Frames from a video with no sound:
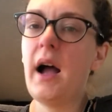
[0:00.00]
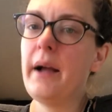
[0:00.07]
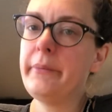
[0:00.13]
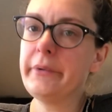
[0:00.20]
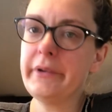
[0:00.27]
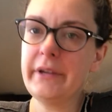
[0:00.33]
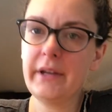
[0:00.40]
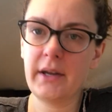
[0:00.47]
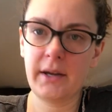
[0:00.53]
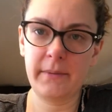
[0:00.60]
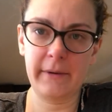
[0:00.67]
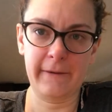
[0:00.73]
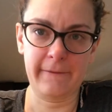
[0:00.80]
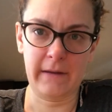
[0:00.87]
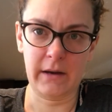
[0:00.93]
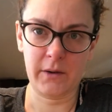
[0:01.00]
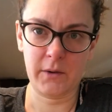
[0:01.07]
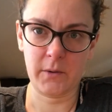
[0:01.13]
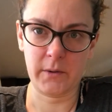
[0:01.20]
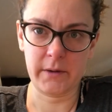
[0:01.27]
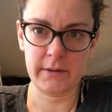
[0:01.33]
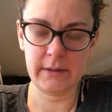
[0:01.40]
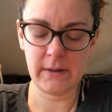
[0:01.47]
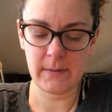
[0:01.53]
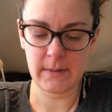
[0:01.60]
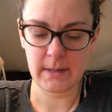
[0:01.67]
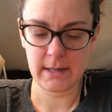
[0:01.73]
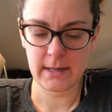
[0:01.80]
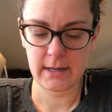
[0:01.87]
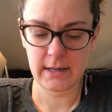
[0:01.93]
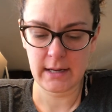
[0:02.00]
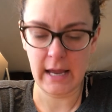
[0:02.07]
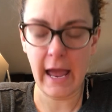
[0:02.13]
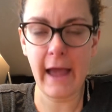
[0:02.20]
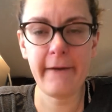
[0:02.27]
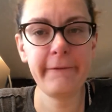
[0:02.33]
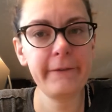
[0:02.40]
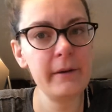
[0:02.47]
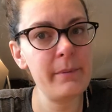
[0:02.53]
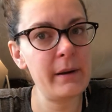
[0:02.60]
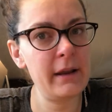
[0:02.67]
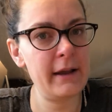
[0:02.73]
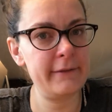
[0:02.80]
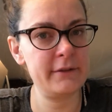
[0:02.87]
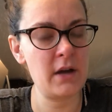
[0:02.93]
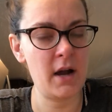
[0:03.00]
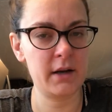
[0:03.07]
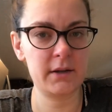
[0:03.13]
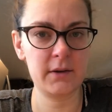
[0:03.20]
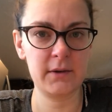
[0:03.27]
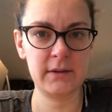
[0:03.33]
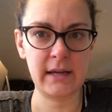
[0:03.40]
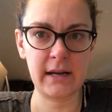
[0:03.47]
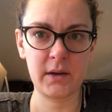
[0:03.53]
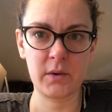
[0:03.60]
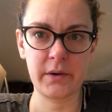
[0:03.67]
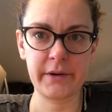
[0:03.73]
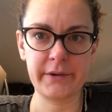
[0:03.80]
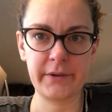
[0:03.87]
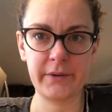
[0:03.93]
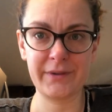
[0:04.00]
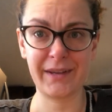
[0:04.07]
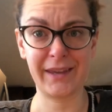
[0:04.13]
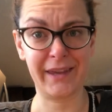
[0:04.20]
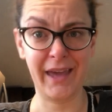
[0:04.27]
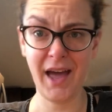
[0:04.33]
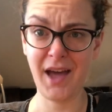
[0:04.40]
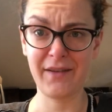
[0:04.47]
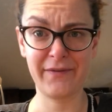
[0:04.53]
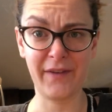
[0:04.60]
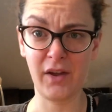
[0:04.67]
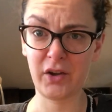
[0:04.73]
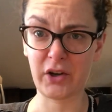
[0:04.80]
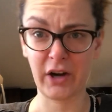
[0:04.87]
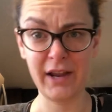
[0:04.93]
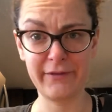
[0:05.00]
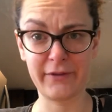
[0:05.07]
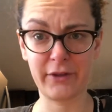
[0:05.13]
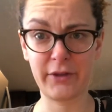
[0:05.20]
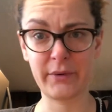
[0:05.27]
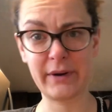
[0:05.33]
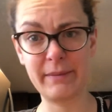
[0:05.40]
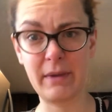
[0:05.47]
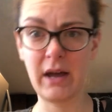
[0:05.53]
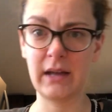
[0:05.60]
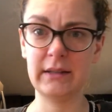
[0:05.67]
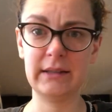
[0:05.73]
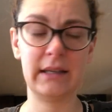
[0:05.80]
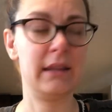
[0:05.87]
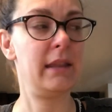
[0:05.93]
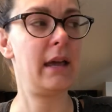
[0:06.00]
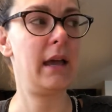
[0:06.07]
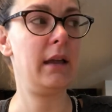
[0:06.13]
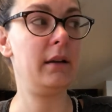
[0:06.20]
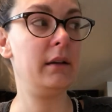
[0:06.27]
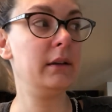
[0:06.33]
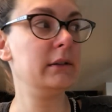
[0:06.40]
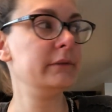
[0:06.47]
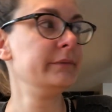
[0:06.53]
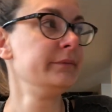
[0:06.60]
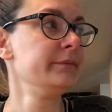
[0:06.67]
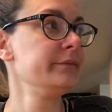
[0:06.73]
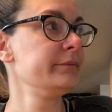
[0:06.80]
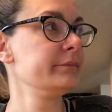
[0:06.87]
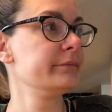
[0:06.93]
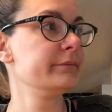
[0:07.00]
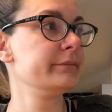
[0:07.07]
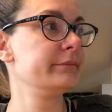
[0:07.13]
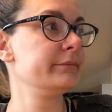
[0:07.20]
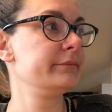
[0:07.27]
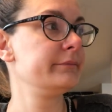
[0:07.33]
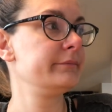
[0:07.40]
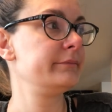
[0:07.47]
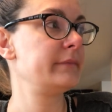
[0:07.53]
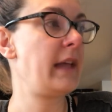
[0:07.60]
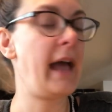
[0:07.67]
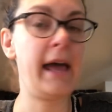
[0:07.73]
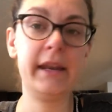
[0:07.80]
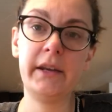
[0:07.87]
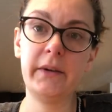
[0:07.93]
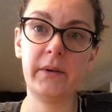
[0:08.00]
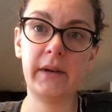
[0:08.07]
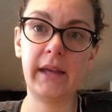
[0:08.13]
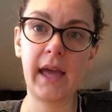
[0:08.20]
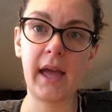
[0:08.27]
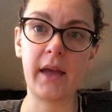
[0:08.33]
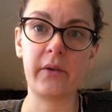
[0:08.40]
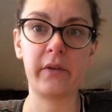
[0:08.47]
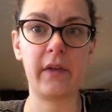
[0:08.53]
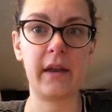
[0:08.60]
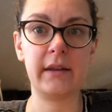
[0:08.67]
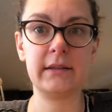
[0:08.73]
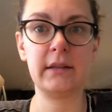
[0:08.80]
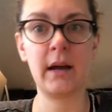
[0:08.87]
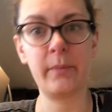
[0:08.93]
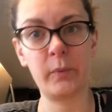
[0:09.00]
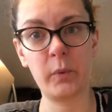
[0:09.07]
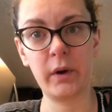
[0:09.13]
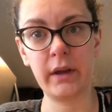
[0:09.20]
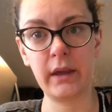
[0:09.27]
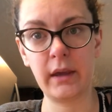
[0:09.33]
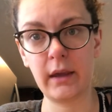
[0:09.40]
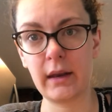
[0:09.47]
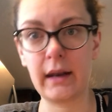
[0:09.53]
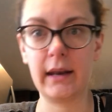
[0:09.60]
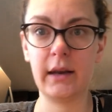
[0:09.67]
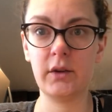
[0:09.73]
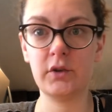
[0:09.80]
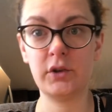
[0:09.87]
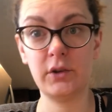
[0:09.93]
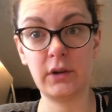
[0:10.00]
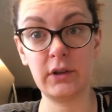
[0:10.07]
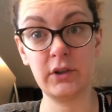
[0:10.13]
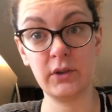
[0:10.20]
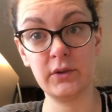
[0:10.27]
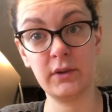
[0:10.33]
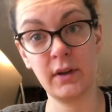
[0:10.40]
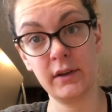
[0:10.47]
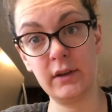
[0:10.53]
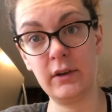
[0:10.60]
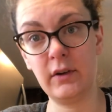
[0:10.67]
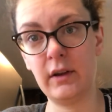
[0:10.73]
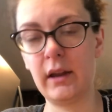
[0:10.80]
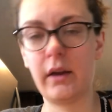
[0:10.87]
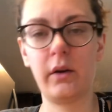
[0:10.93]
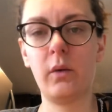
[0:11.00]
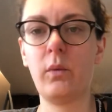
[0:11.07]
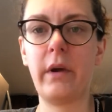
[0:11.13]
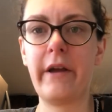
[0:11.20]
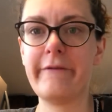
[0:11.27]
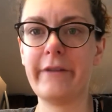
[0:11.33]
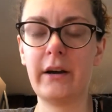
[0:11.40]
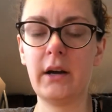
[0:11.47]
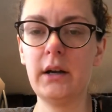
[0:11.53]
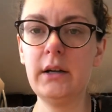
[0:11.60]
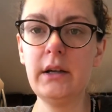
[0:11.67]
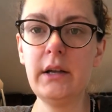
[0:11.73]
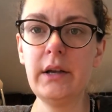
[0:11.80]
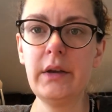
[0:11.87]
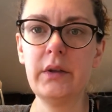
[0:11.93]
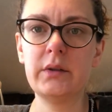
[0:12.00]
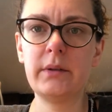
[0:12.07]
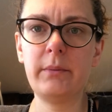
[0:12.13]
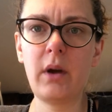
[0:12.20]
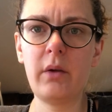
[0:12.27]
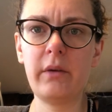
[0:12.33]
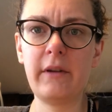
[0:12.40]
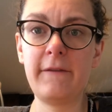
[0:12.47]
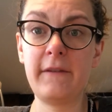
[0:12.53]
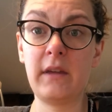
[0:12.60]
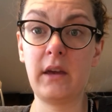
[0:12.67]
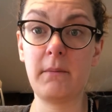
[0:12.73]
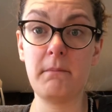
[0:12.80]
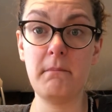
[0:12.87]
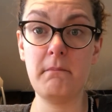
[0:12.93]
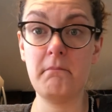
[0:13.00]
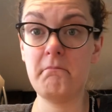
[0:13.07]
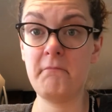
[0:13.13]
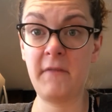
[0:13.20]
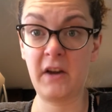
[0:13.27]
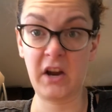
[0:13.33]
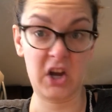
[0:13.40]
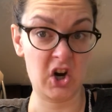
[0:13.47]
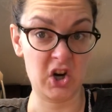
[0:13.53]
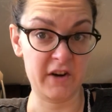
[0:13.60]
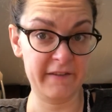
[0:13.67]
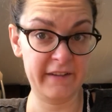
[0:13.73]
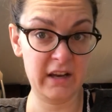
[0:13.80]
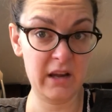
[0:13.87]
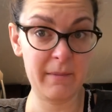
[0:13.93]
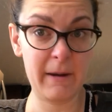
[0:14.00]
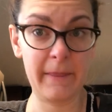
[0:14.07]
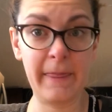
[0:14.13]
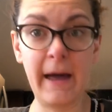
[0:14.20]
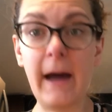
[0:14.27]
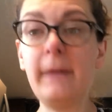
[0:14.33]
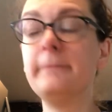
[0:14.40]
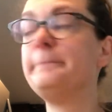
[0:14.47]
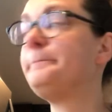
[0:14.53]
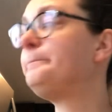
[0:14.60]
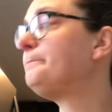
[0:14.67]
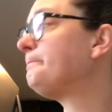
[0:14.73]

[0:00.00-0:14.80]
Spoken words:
I'm really not a big fan of cortisone. Everybody I've talked to who's had cortisone is like, yeah, it felt great for 3 months, and then I had to do it again, or then it stopped working, and I chose not to do it again, or whatever. So I'm not really feeling very confident about that.